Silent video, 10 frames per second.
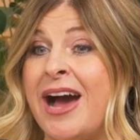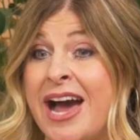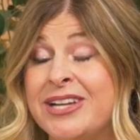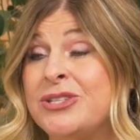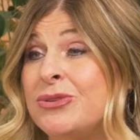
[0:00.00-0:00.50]

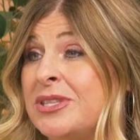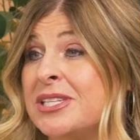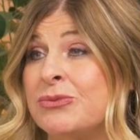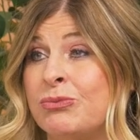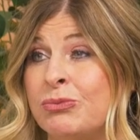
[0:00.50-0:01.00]
I do
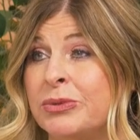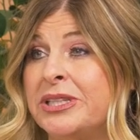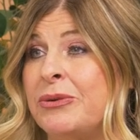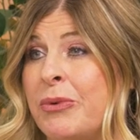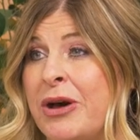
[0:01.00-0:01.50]
this
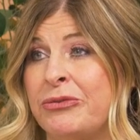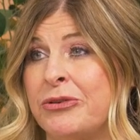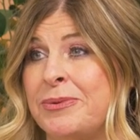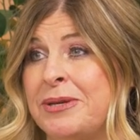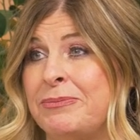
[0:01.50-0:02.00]
really well
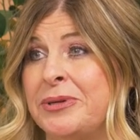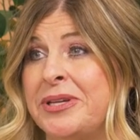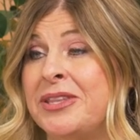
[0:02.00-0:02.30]
for people,